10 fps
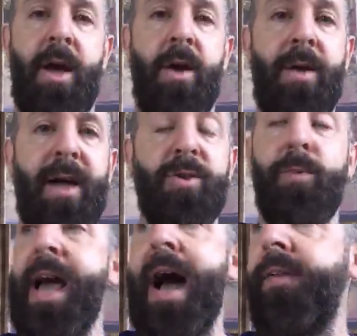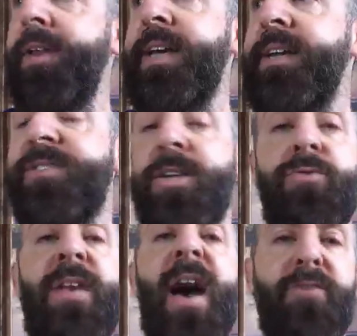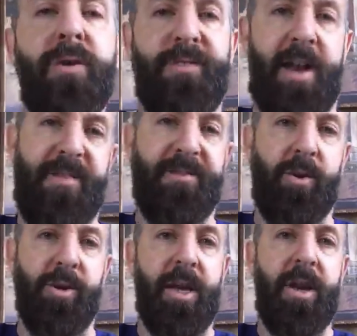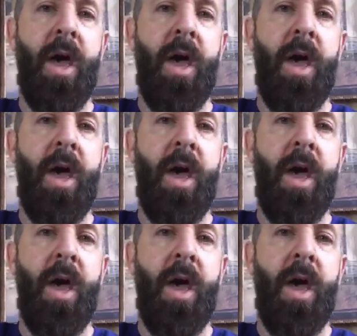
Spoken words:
Right? The reality is that you never even have to look at